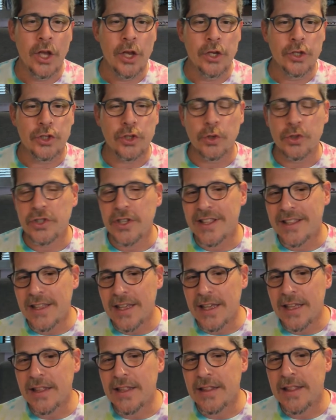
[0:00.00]
So to
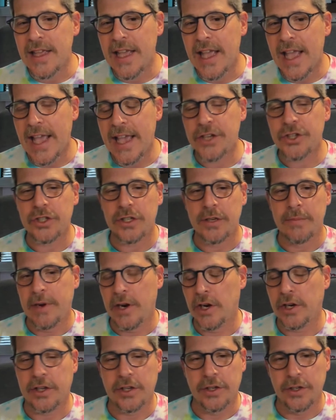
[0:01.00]
think that the Asian
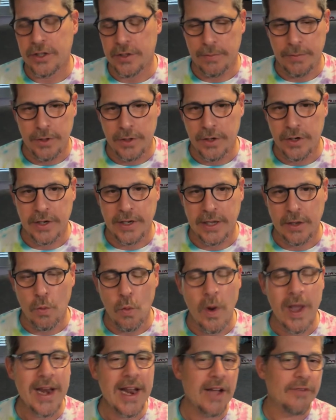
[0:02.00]
American community
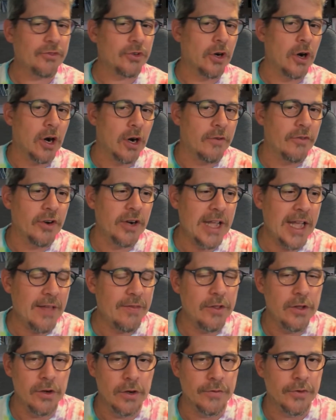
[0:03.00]
went after Harvard
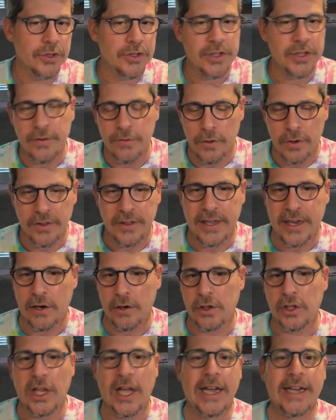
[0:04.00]
and the University of North
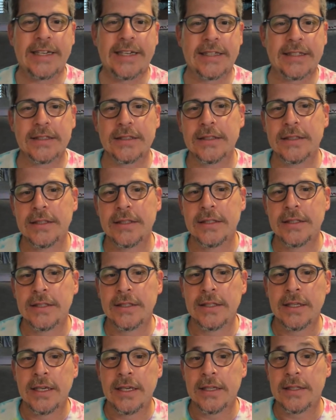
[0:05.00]
Carolina
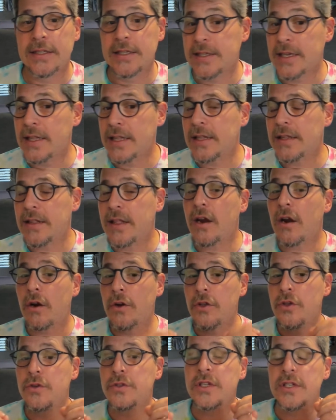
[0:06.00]
to say that they are
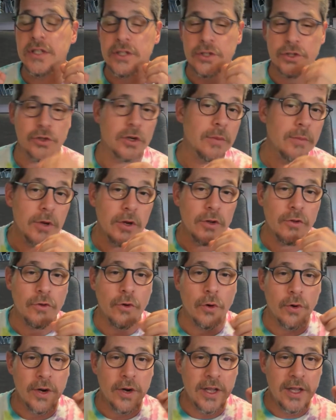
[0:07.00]
using
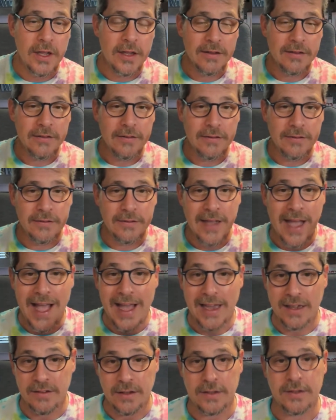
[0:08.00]
discriminatory
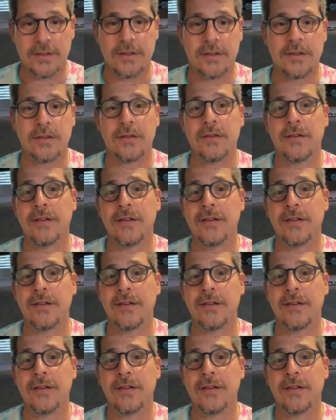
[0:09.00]
tactics